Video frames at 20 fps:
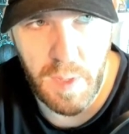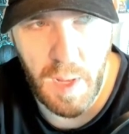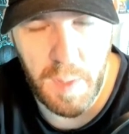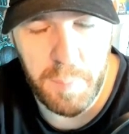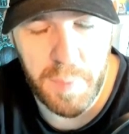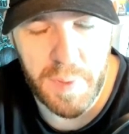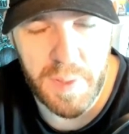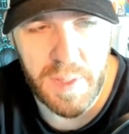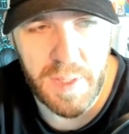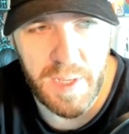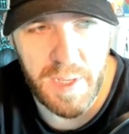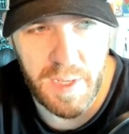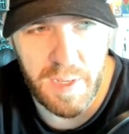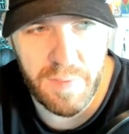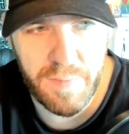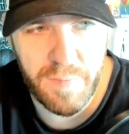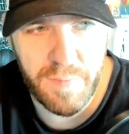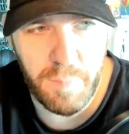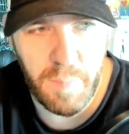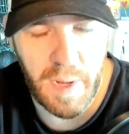I
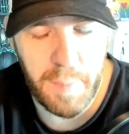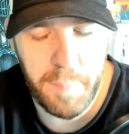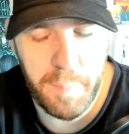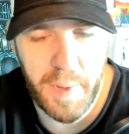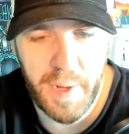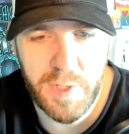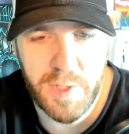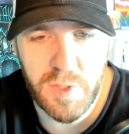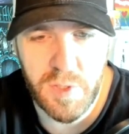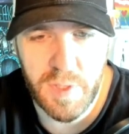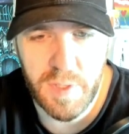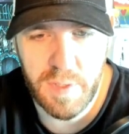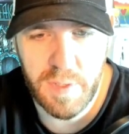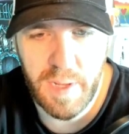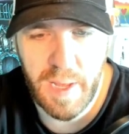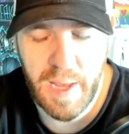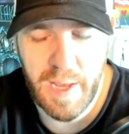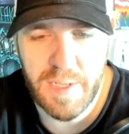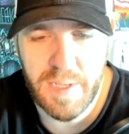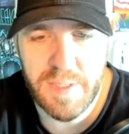believe my patron
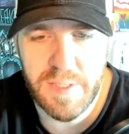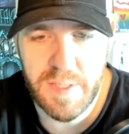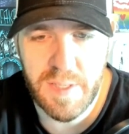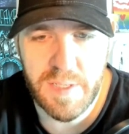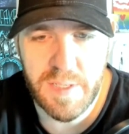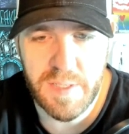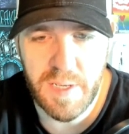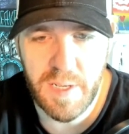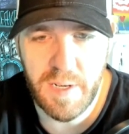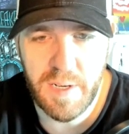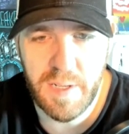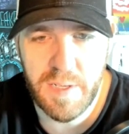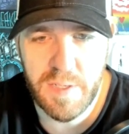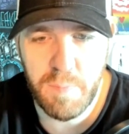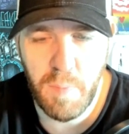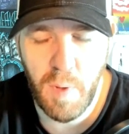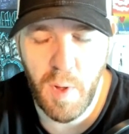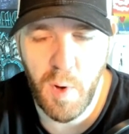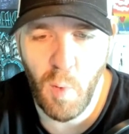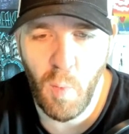has this in
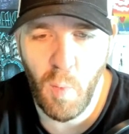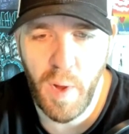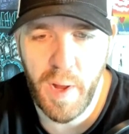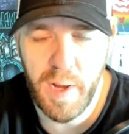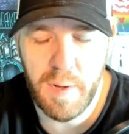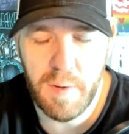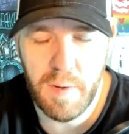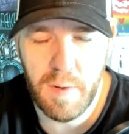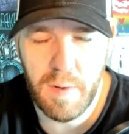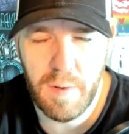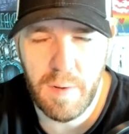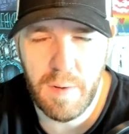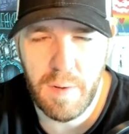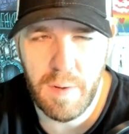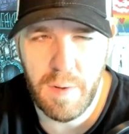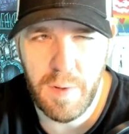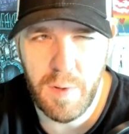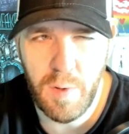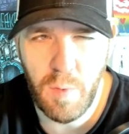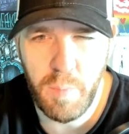his mono white
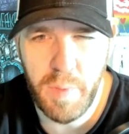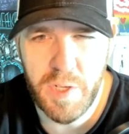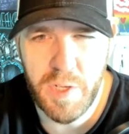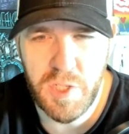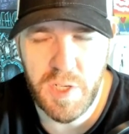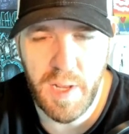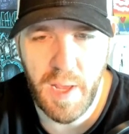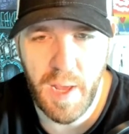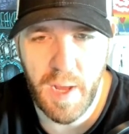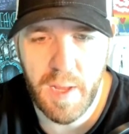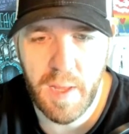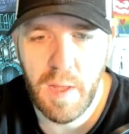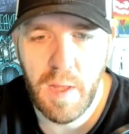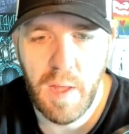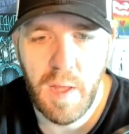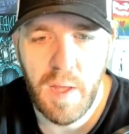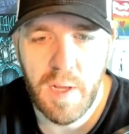Yomiji deck,